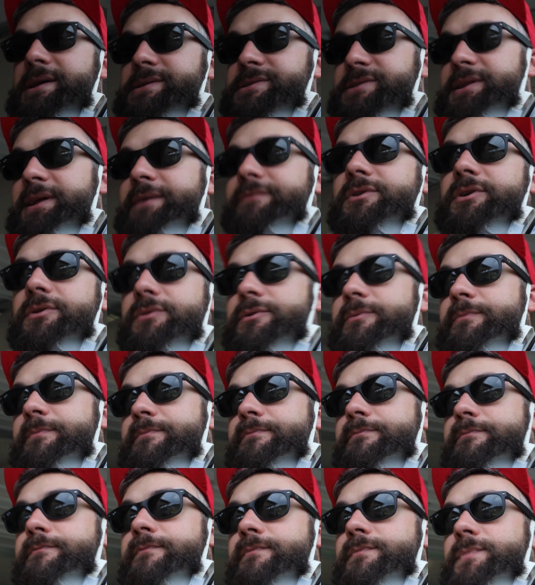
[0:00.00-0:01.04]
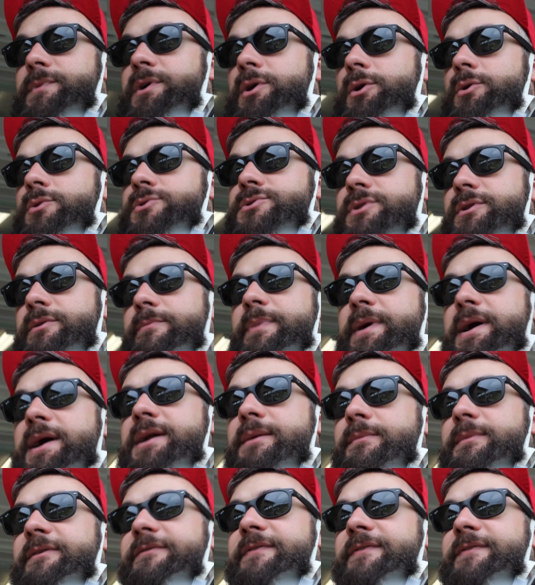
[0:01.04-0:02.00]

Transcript: Still haven't done the, the holes on the bottom.